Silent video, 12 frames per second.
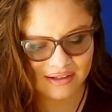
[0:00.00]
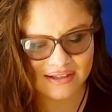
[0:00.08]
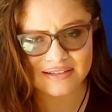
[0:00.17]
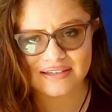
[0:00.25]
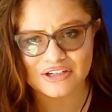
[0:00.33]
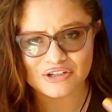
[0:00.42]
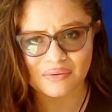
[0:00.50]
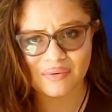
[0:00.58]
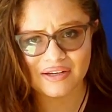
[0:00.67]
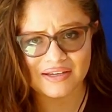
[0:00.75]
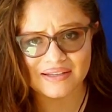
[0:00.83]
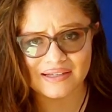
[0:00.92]
does essentially
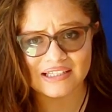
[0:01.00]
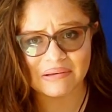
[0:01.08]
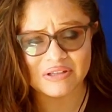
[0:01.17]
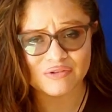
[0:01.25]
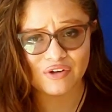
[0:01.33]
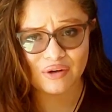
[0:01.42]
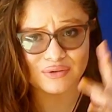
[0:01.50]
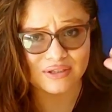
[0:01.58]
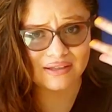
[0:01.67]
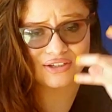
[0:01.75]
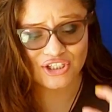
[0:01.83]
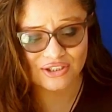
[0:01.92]
when he like snaps his fingers
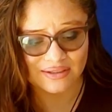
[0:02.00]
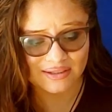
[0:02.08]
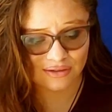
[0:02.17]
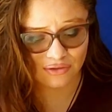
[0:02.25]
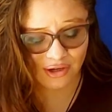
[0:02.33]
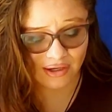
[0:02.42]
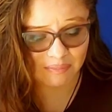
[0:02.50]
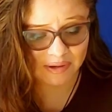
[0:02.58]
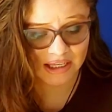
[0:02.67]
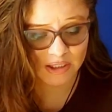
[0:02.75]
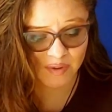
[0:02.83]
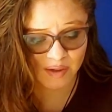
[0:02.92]
and they just disintegrate, but
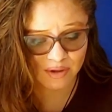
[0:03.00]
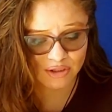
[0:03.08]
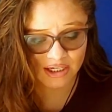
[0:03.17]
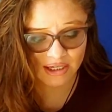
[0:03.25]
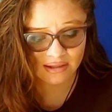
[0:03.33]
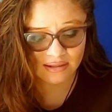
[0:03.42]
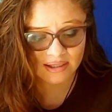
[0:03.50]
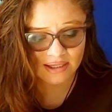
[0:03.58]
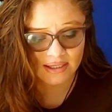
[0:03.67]
that's pretty much it.